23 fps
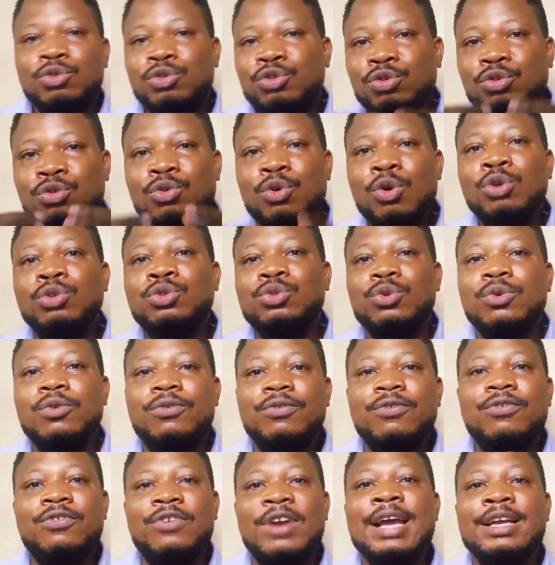you should go to
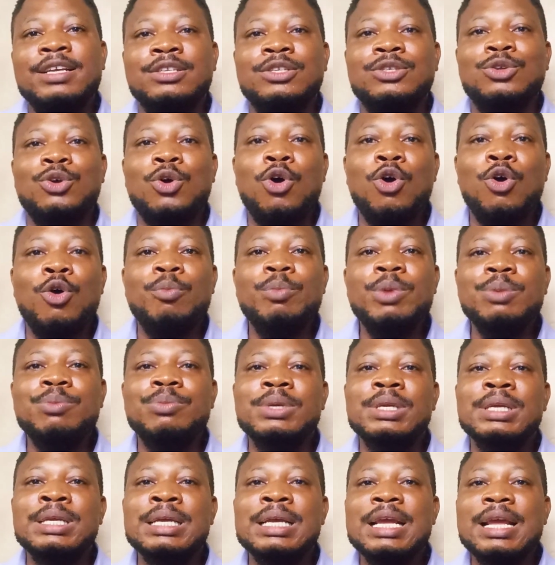France or
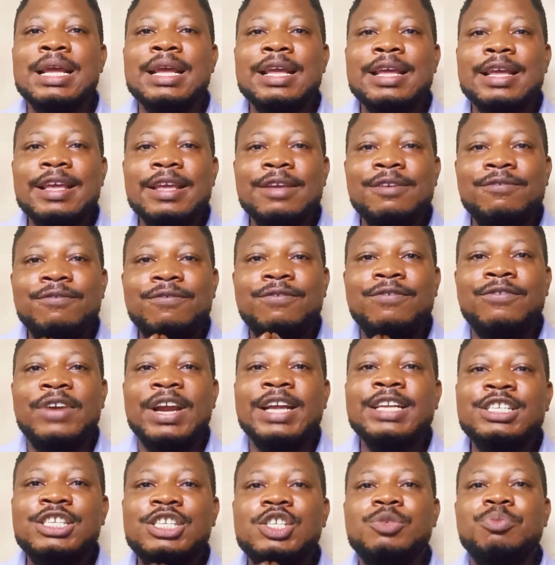maybe a
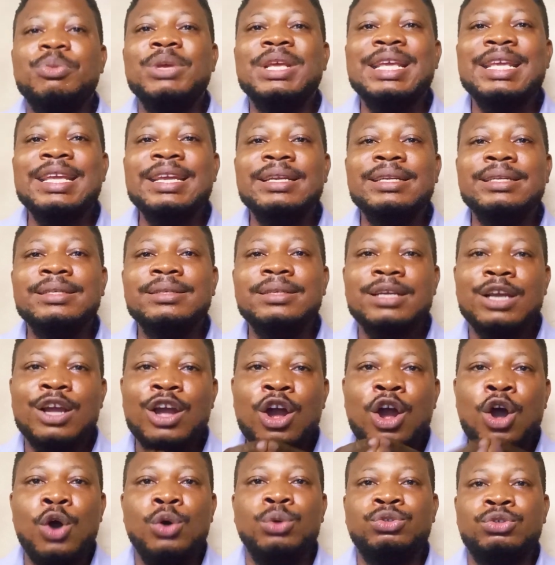French-speaking
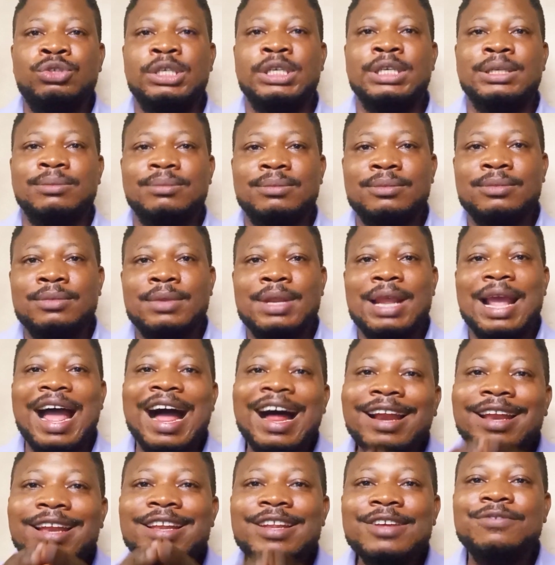country
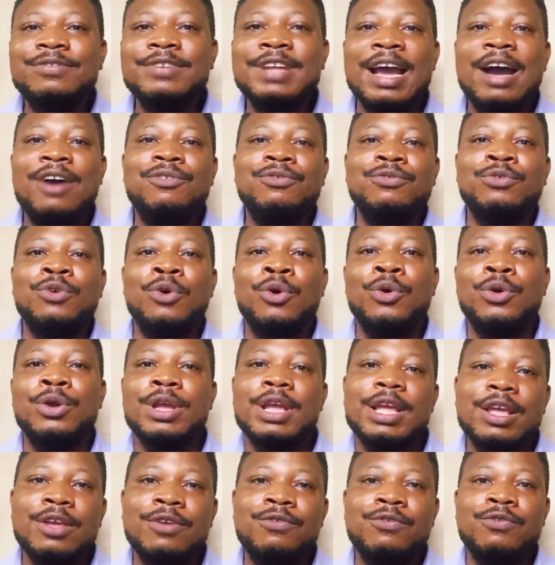and live there
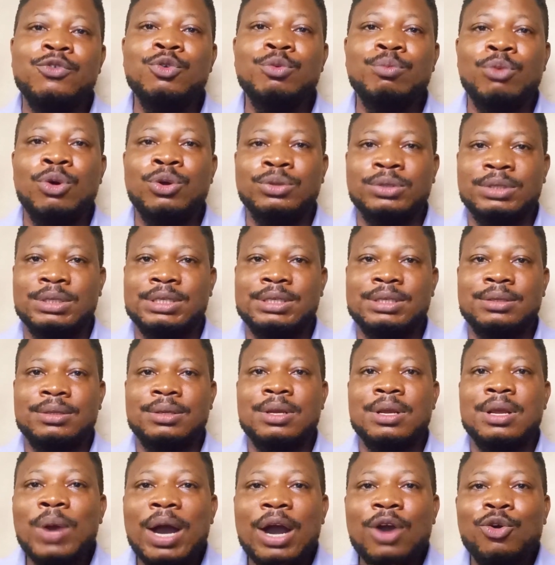for a few months.
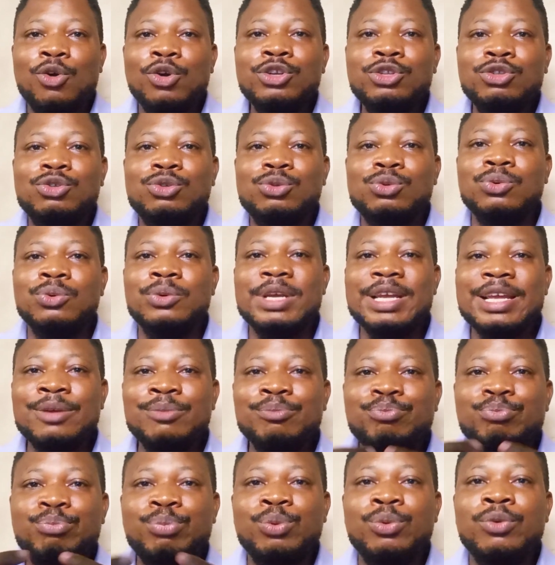You are going to
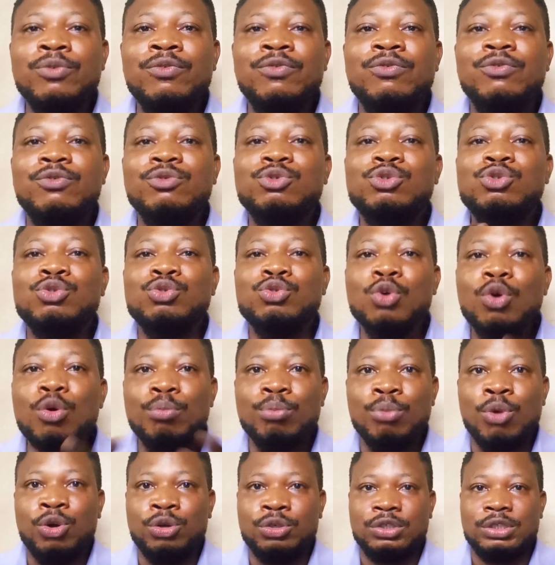improve so
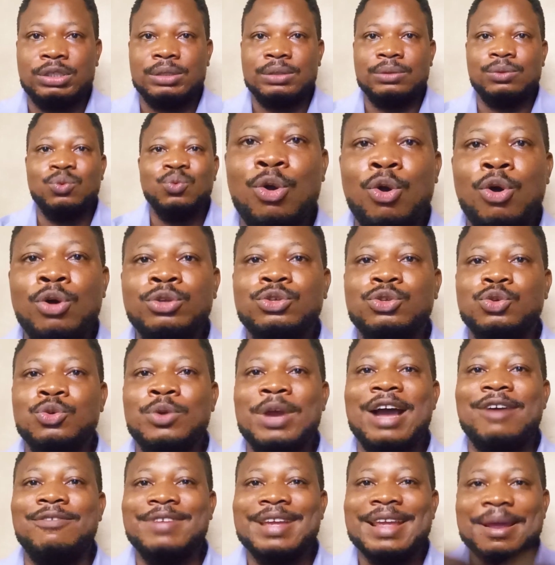much because
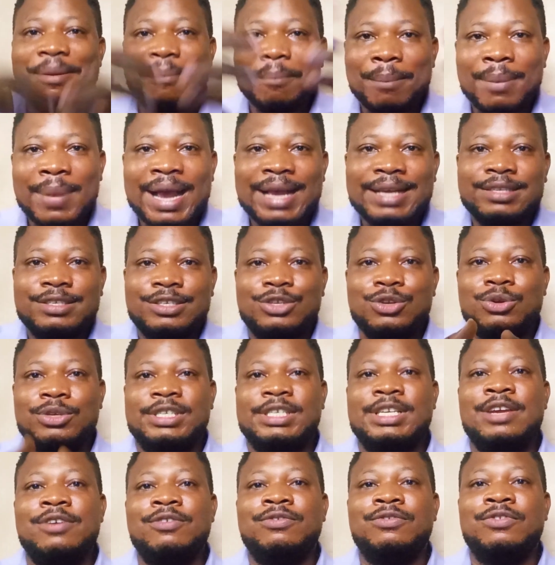you have immersed
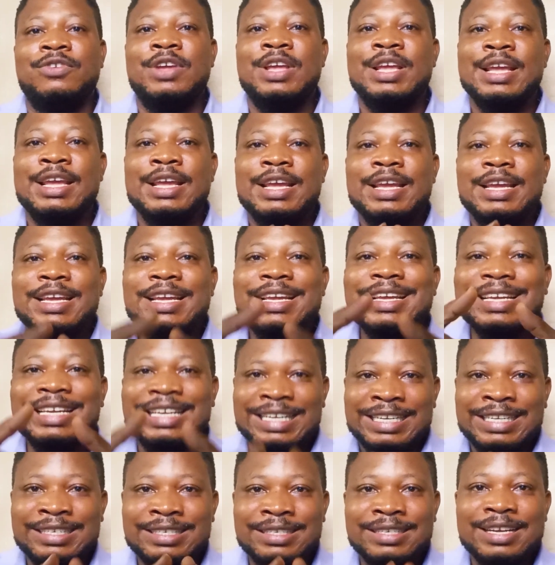yourself
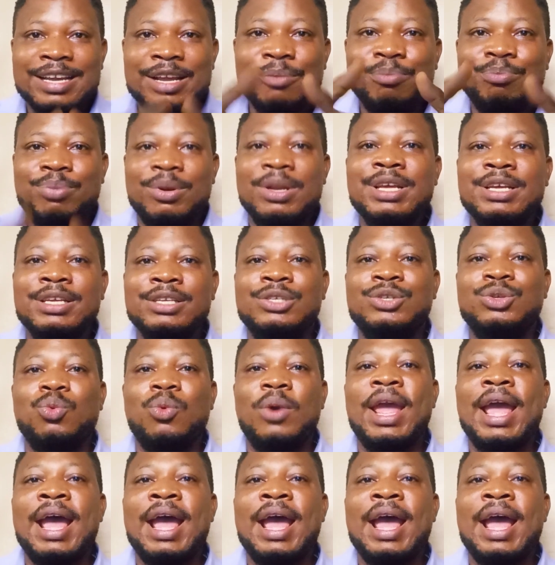in a place